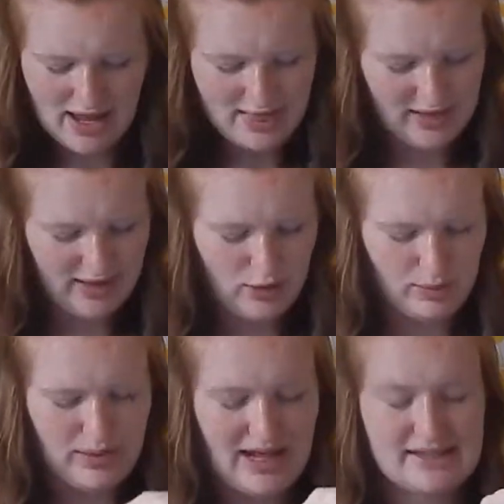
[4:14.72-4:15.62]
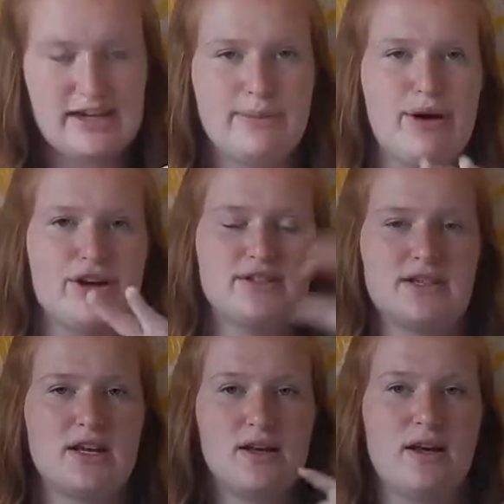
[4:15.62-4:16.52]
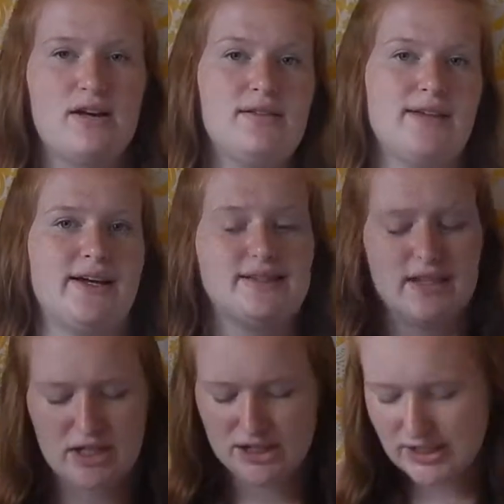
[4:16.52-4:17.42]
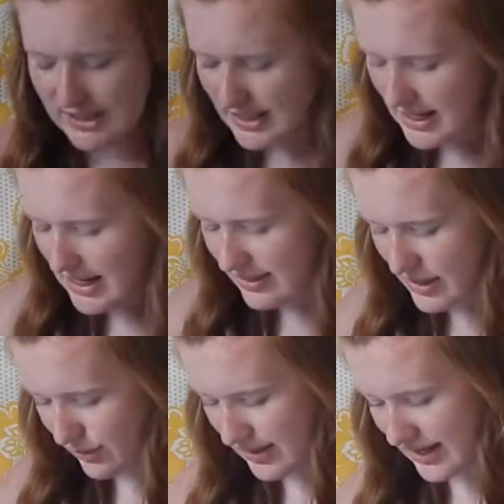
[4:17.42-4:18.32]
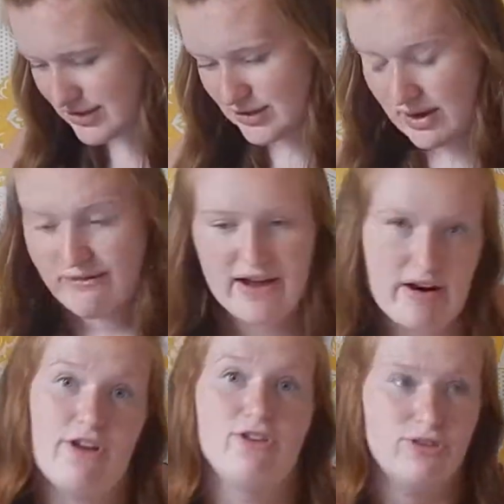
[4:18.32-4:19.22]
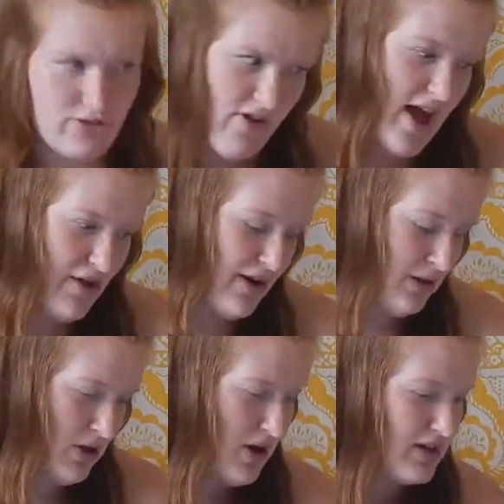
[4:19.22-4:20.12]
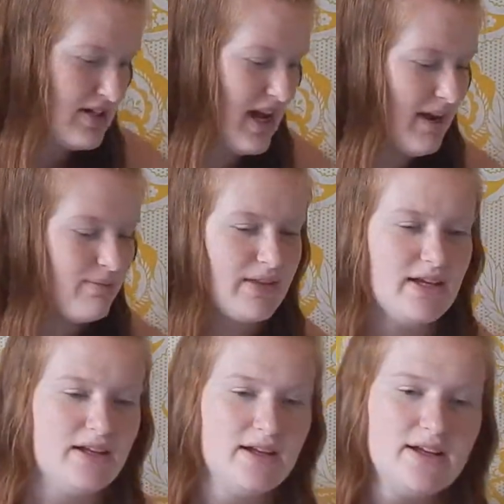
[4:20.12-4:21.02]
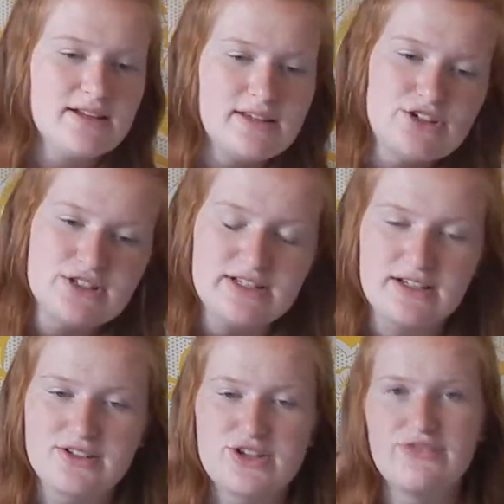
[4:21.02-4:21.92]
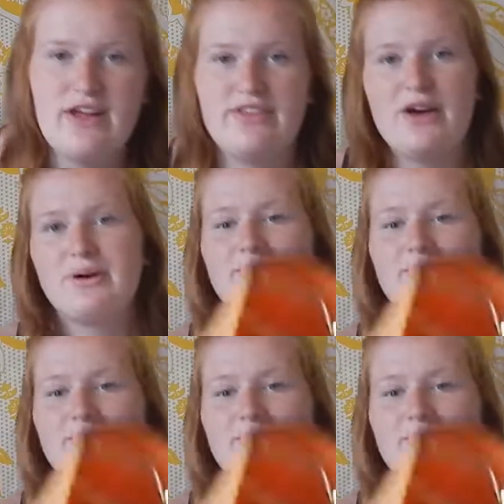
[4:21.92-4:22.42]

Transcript: the little plastic parts all nice and good. They will last you a very long time. So let's just like shove that that way.